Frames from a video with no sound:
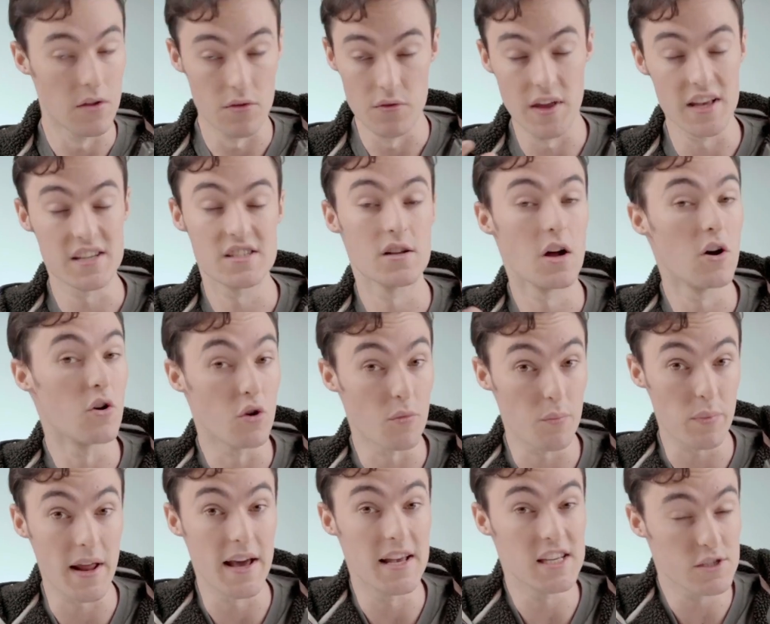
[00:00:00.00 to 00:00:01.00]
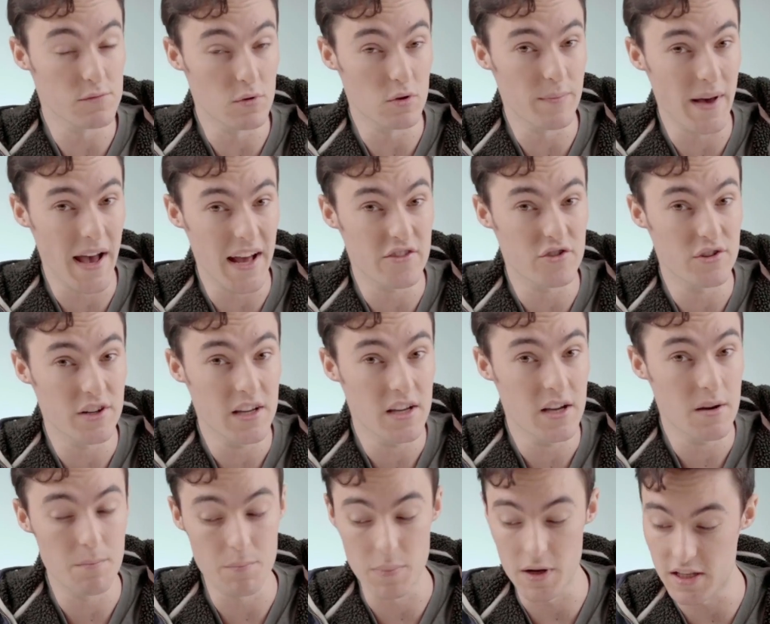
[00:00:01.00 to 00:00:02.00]
There's no replaceable
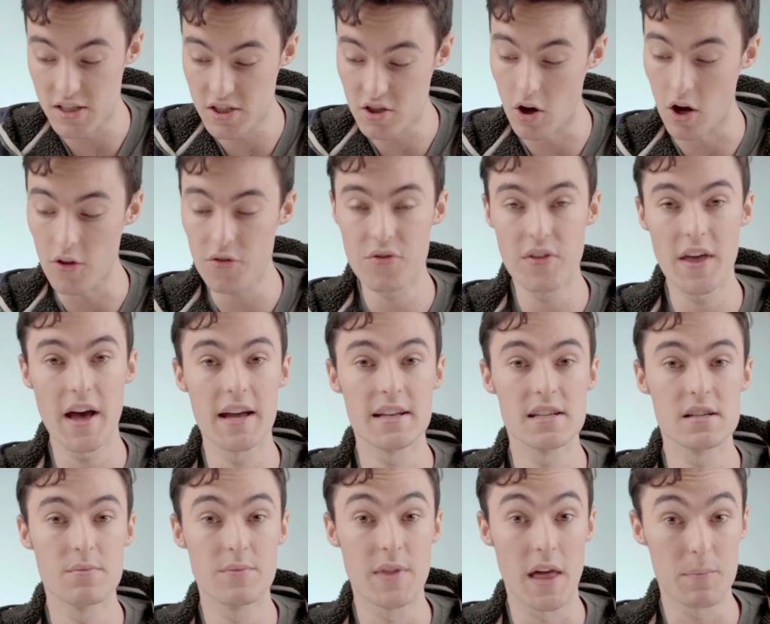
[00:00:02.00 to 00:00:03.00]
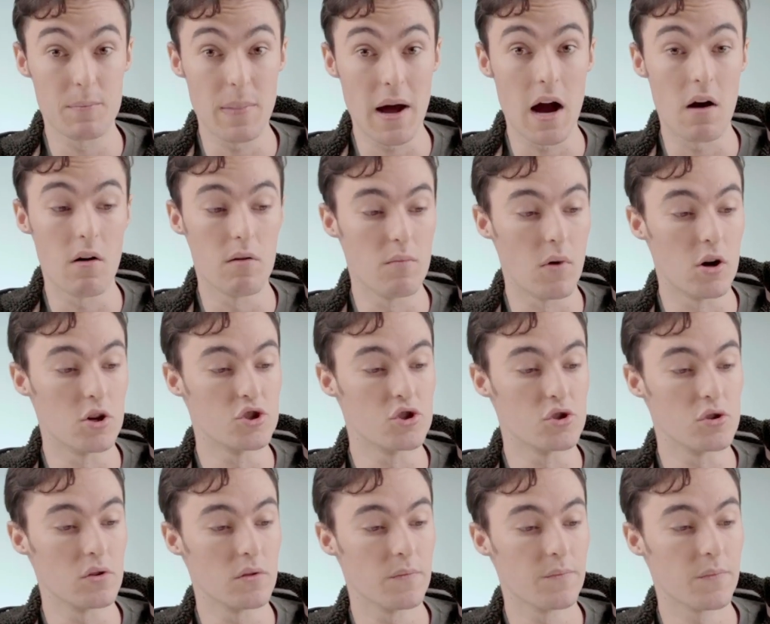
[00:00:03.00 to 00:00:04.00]
battery, but it's got that power
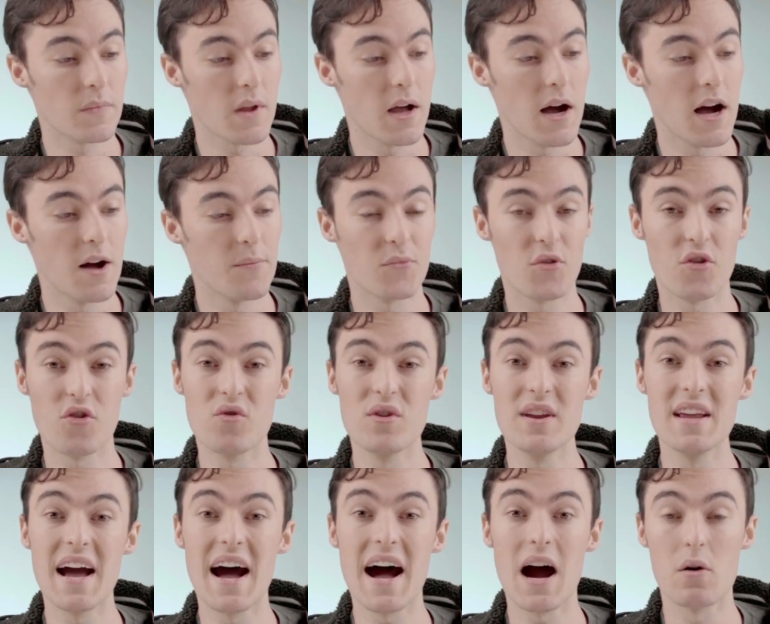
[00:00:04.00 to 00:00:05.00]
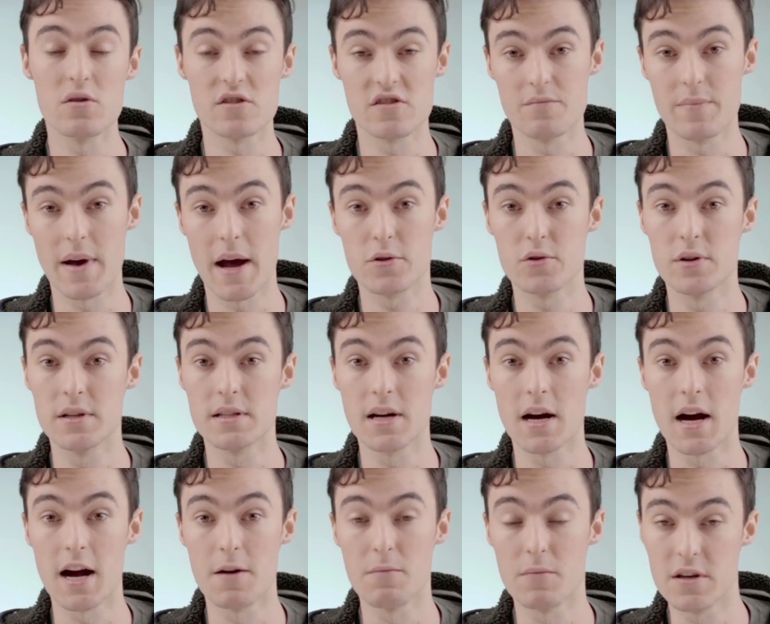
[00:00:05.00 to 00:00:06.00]
module. 3 hours of battery
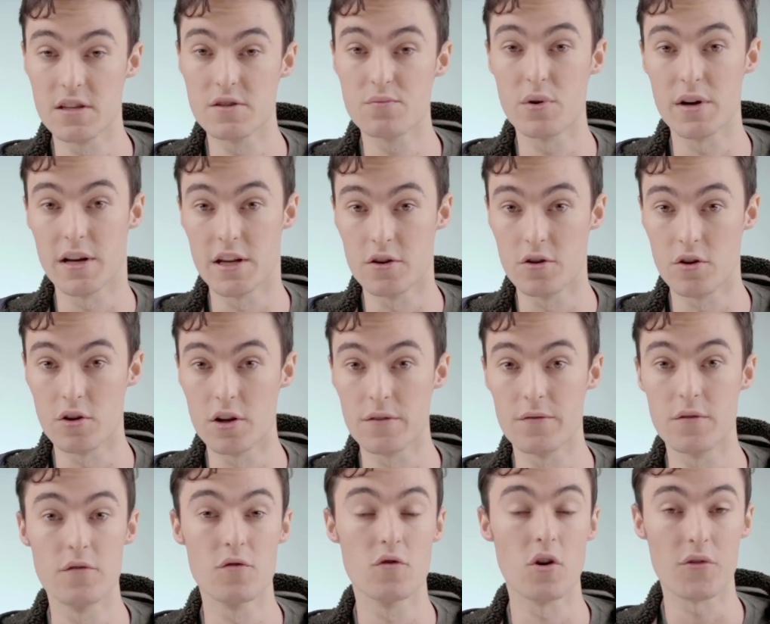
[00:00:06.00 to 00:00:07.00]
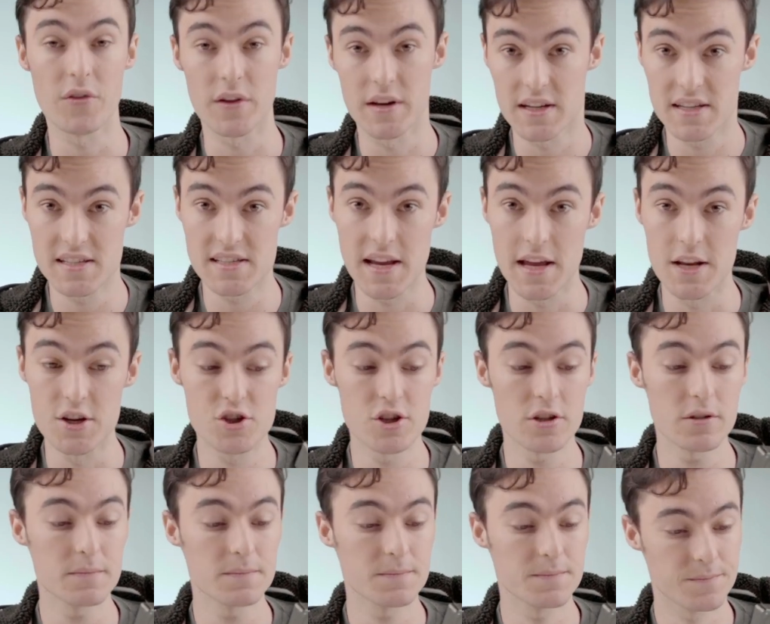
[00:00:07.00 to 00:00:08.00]
time is pretty good if you've got that
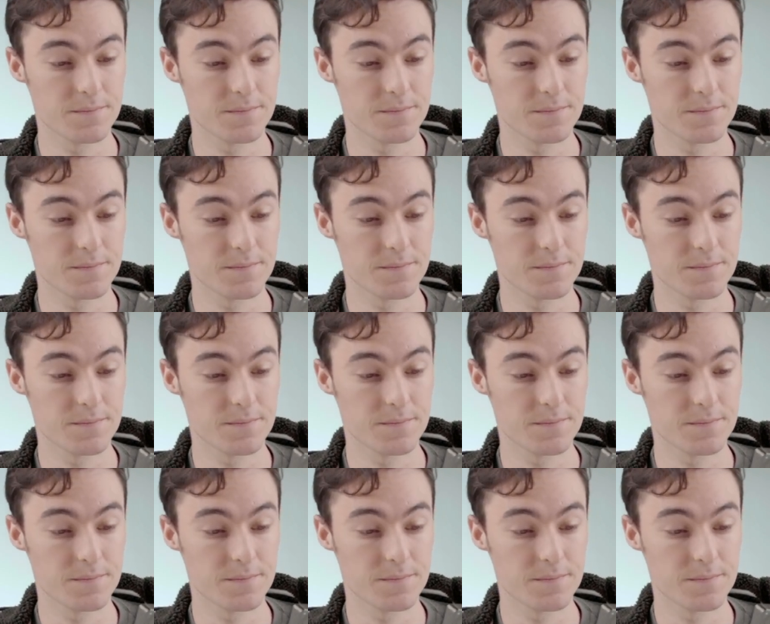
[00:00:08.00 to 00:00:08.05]
extension.